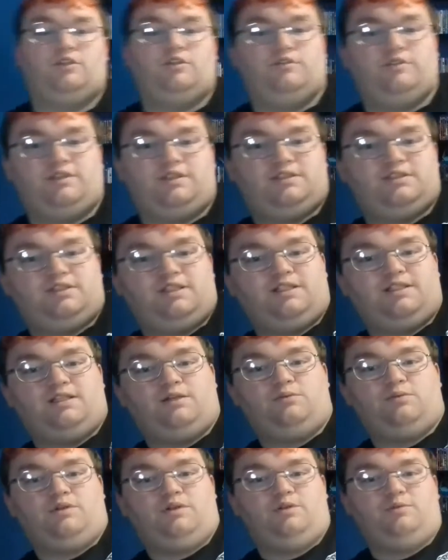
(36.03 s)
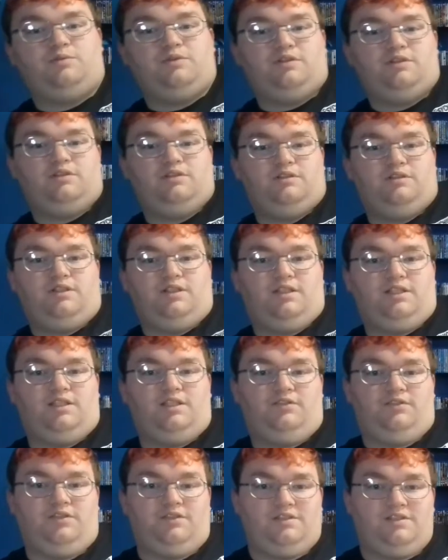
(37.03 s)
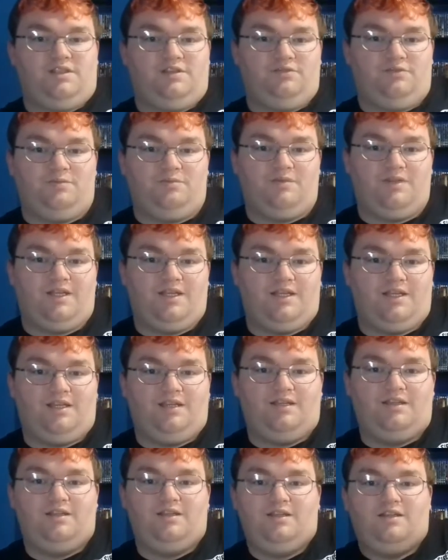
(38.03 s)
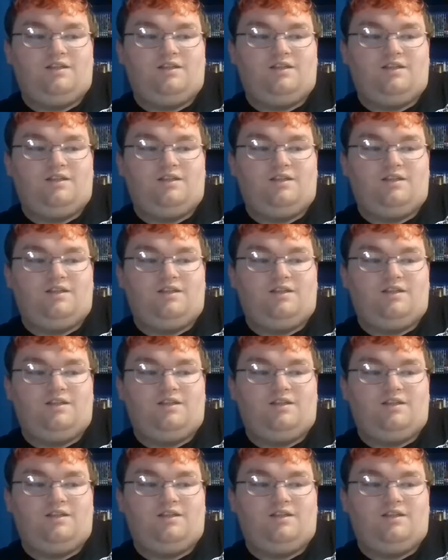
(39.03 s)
you can't really see it that well, but like if you can see it from there,